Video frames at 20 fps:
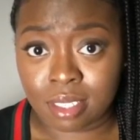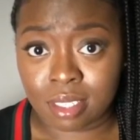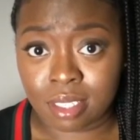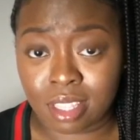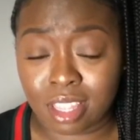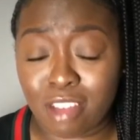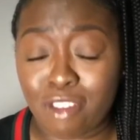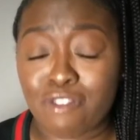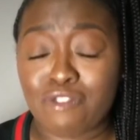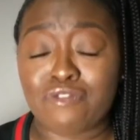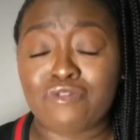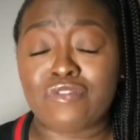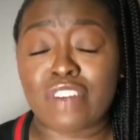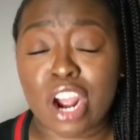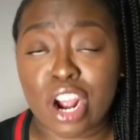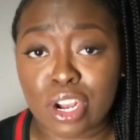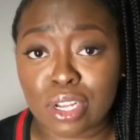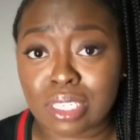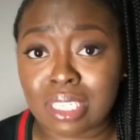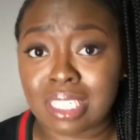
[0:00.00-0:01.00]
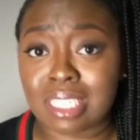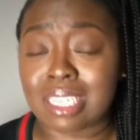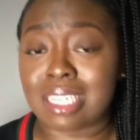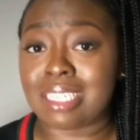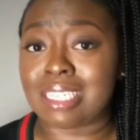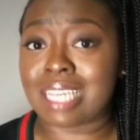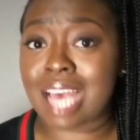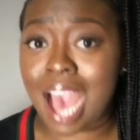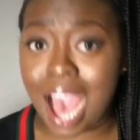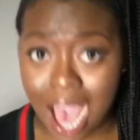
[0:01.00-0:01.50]
The first
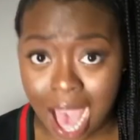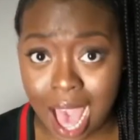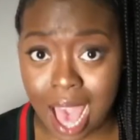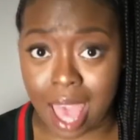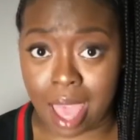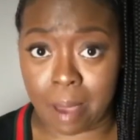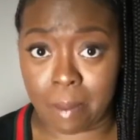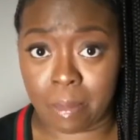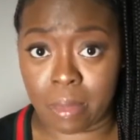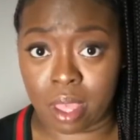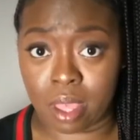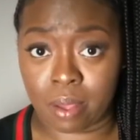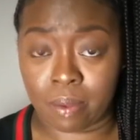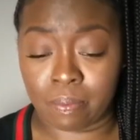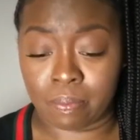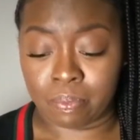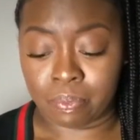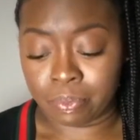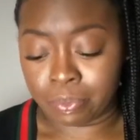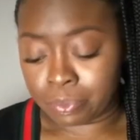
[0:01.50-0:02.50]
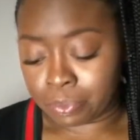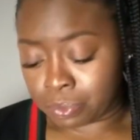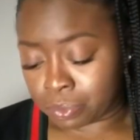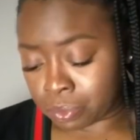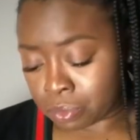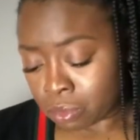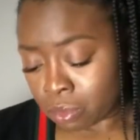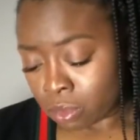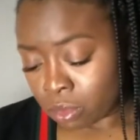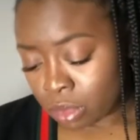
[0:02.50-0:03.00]
time.
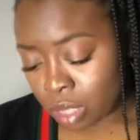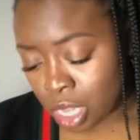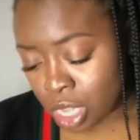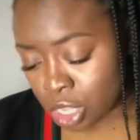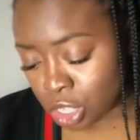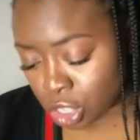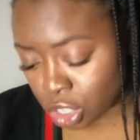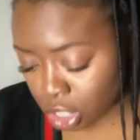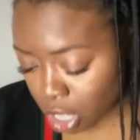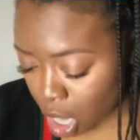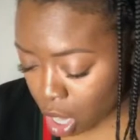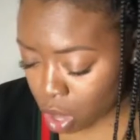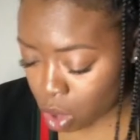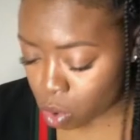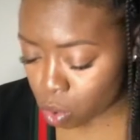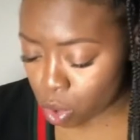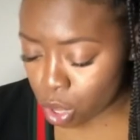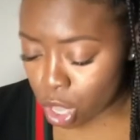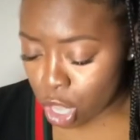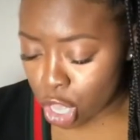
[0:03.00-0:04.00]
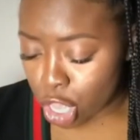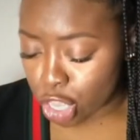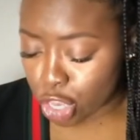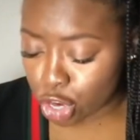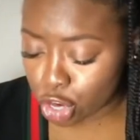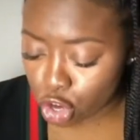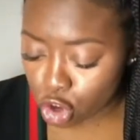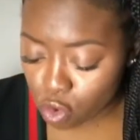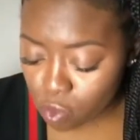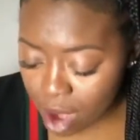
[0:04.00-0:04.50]
So
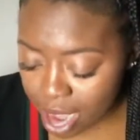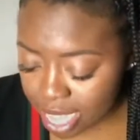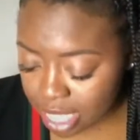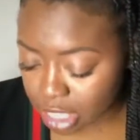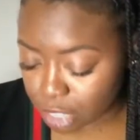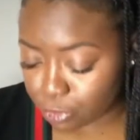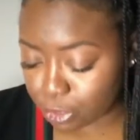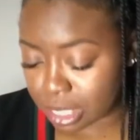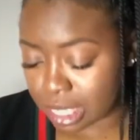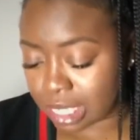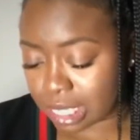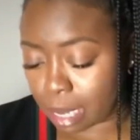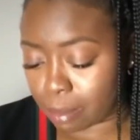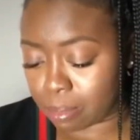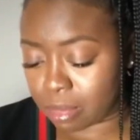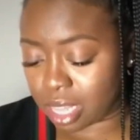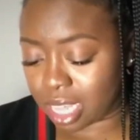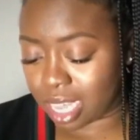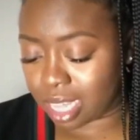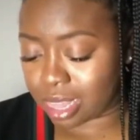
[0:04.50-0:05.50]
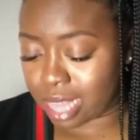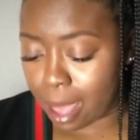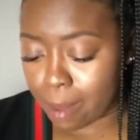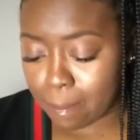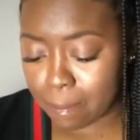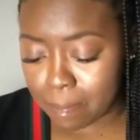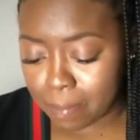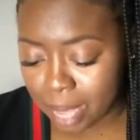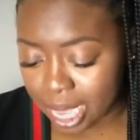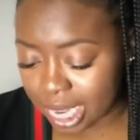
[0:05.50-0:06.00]
you're graced for something that
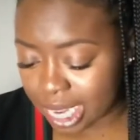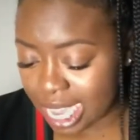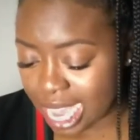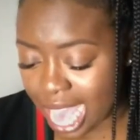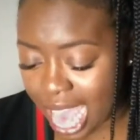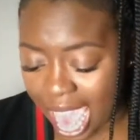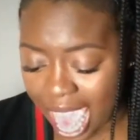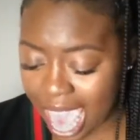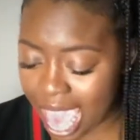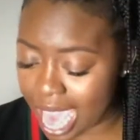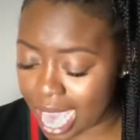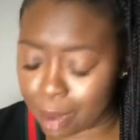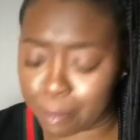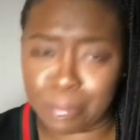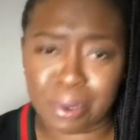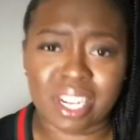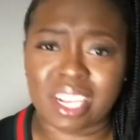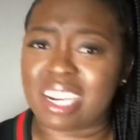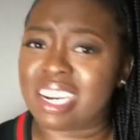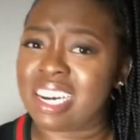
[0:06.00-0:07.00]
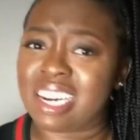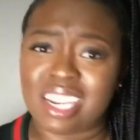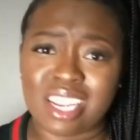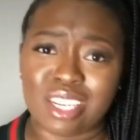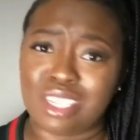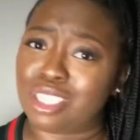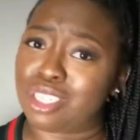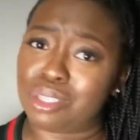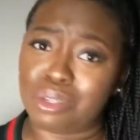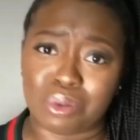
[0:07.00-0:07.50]
many had but
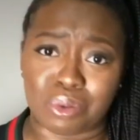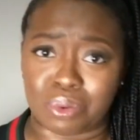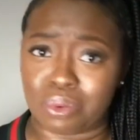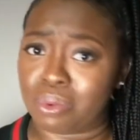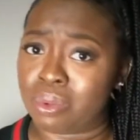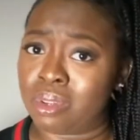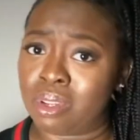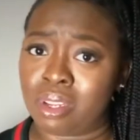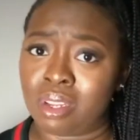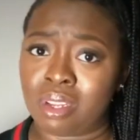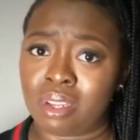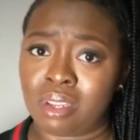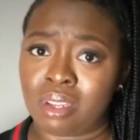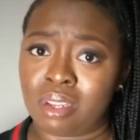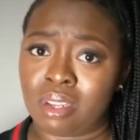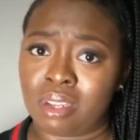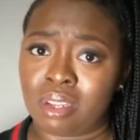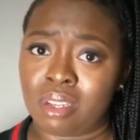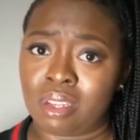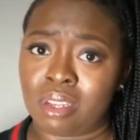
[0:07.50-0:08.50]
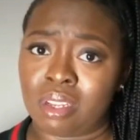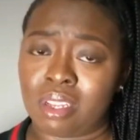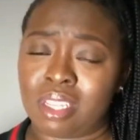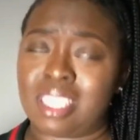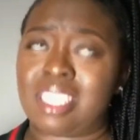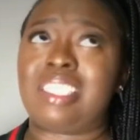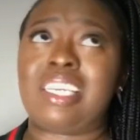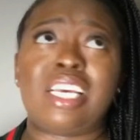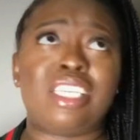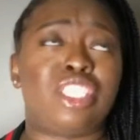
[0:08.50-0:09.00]
couldn't do.
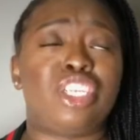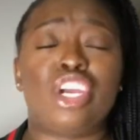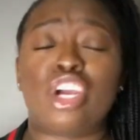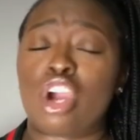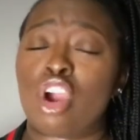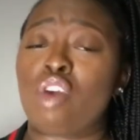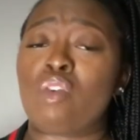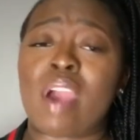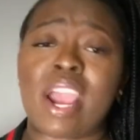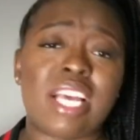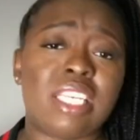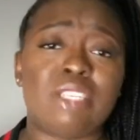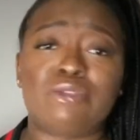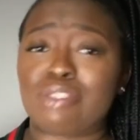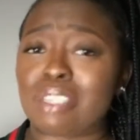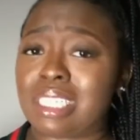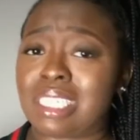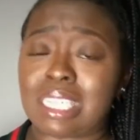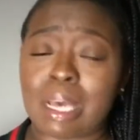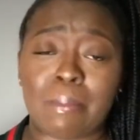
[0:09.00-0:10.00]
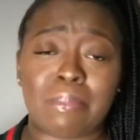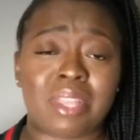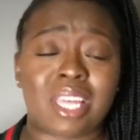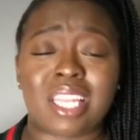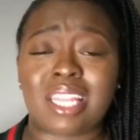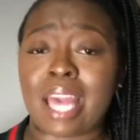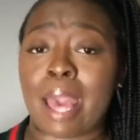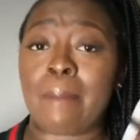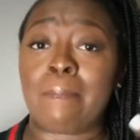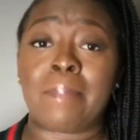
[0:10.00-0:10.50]
Sis, you're graced for
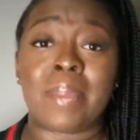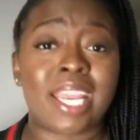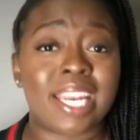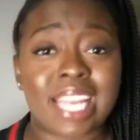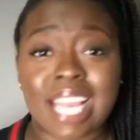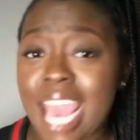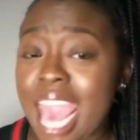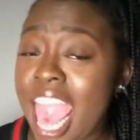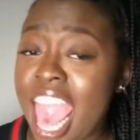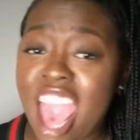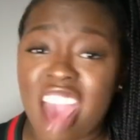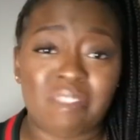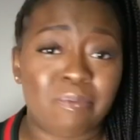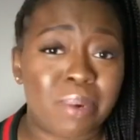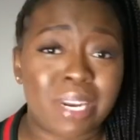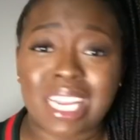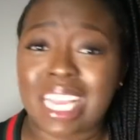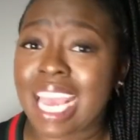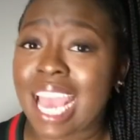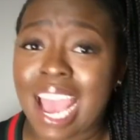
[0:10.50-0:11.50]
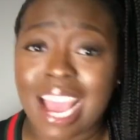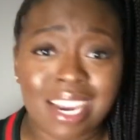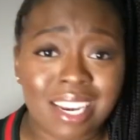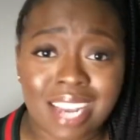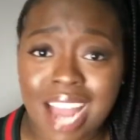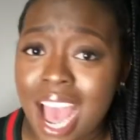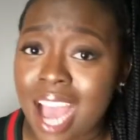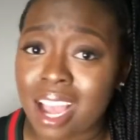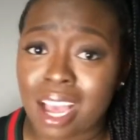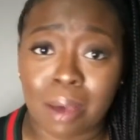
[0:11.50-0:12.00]
something that many have but
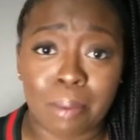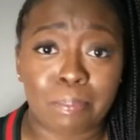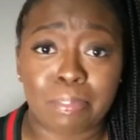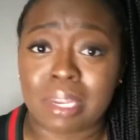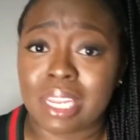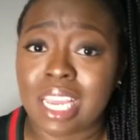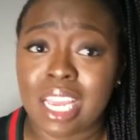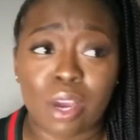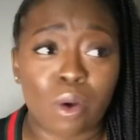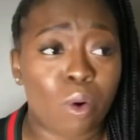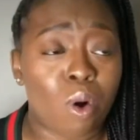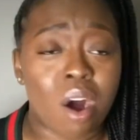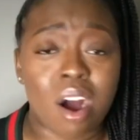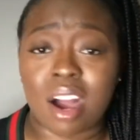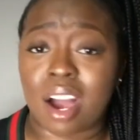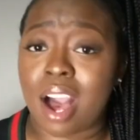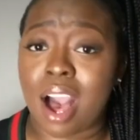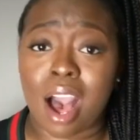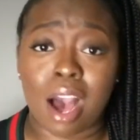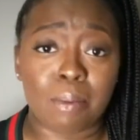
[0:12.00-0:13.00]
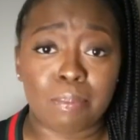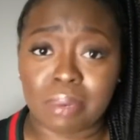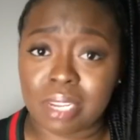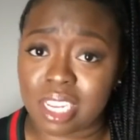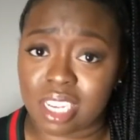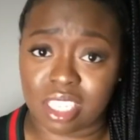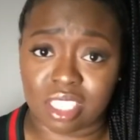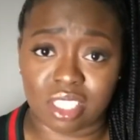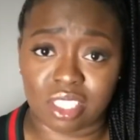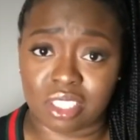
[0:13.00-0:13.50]
cannot complete or
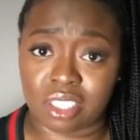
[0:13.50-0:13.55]
accomplish.